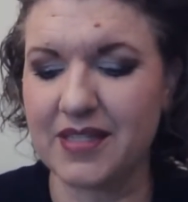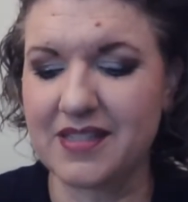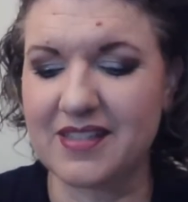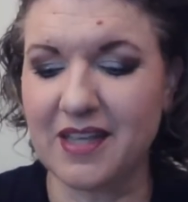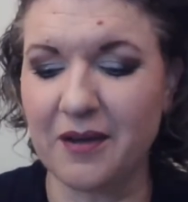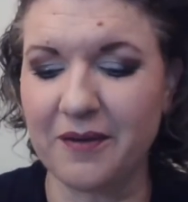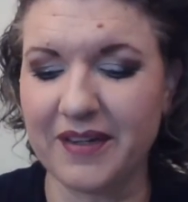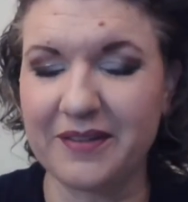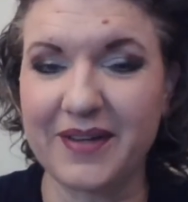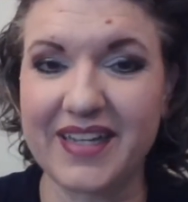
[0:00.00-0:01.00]
So
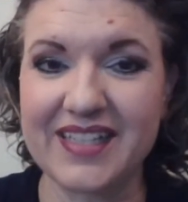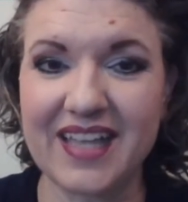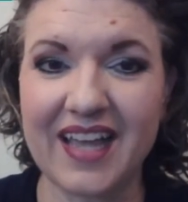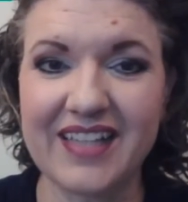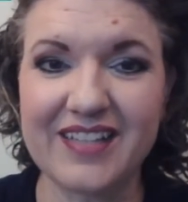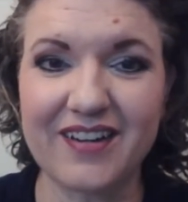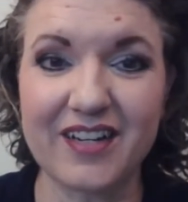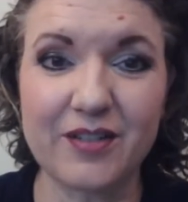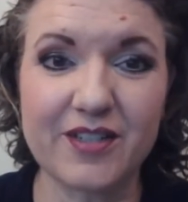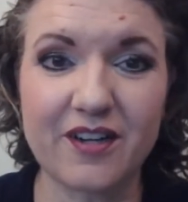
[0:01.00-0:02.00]
anyways, I
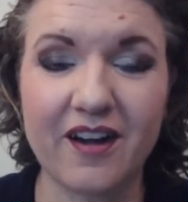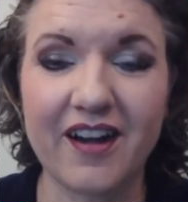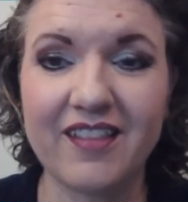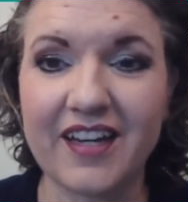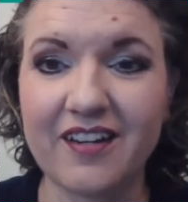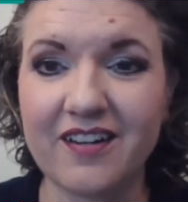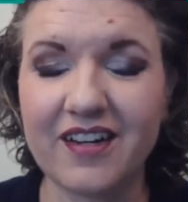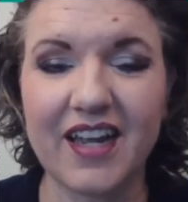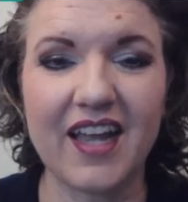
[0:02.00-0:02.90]
started using our eyeliner